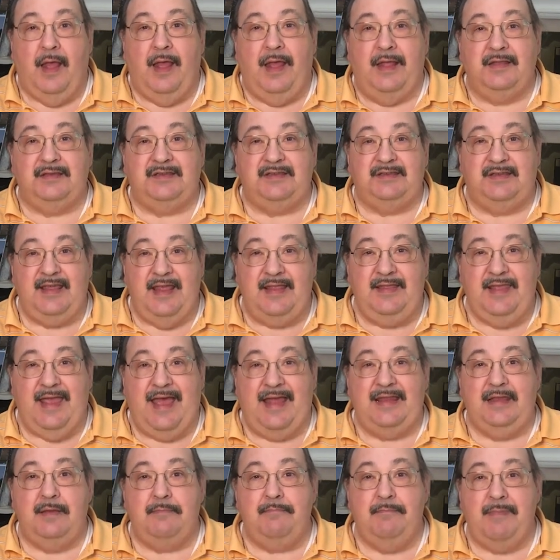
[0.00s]
Instead, they
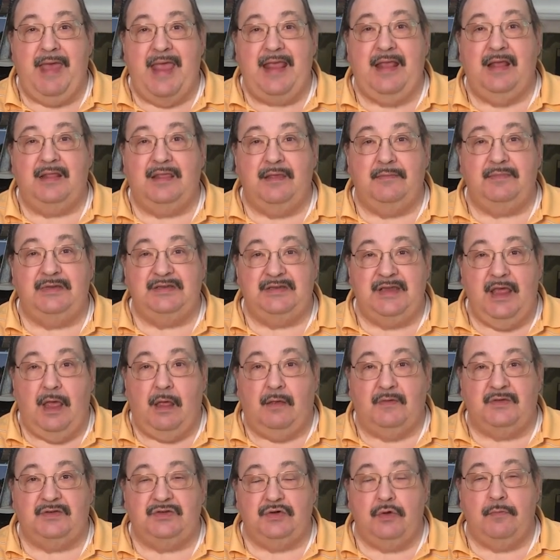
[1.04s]
had to make it
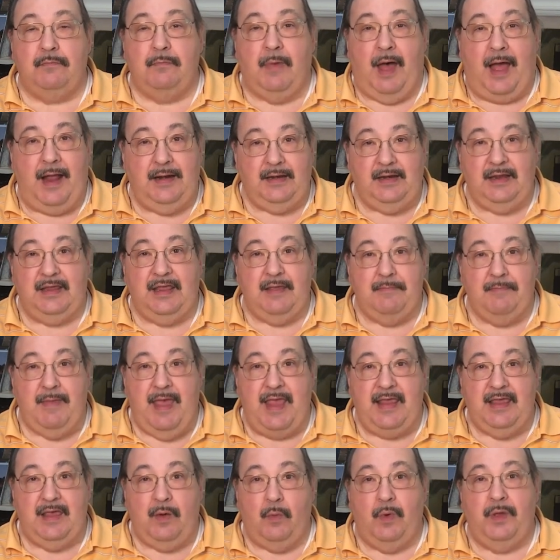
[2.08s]
themselves. So Magda can
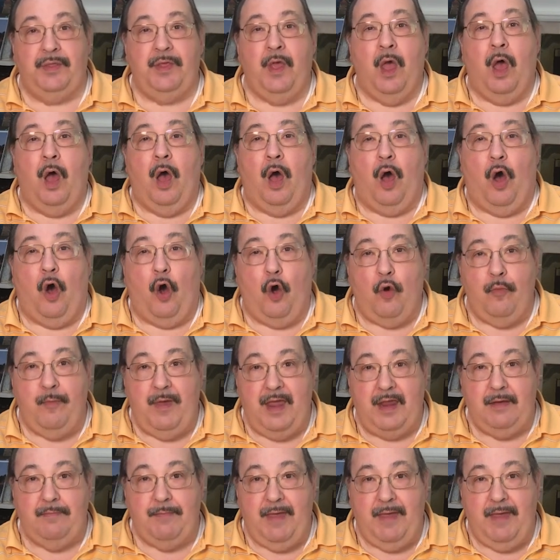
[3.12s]
make it with homemade